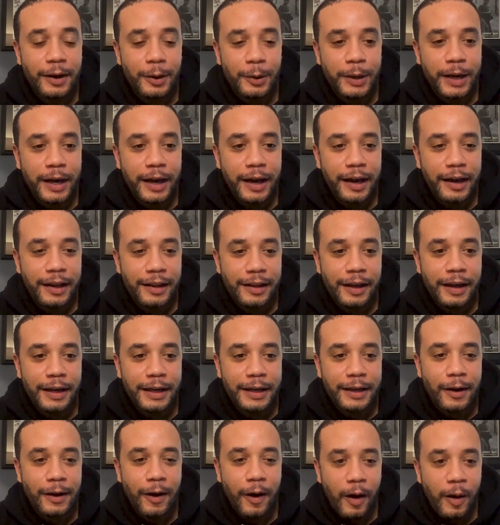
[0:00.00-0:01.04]
okay,
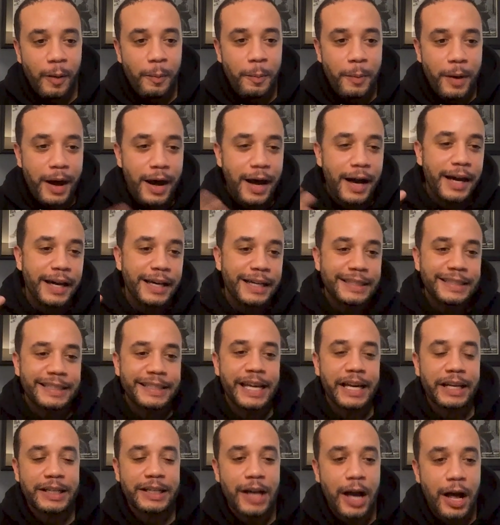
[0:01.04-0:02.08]
like all my
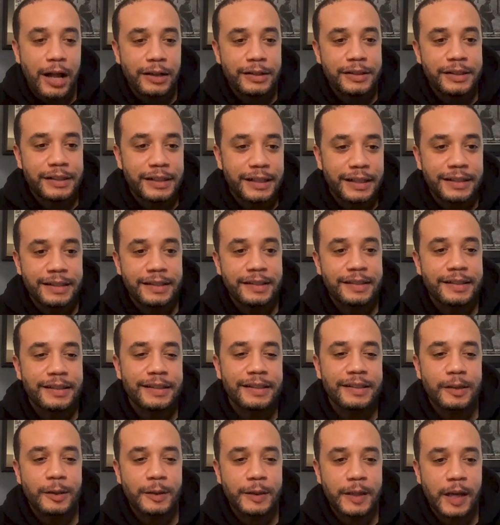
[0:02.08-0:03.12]
technology
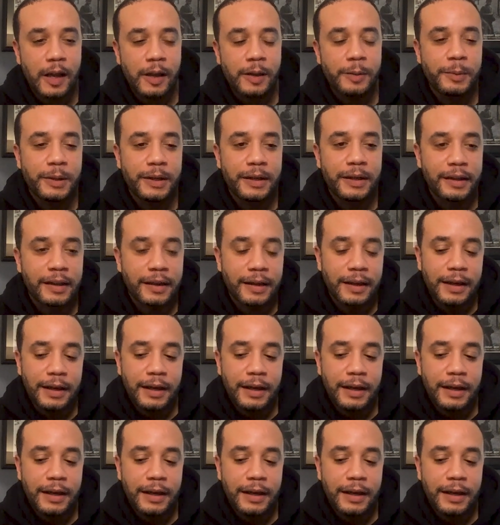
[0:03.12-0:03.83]
instincts are telling me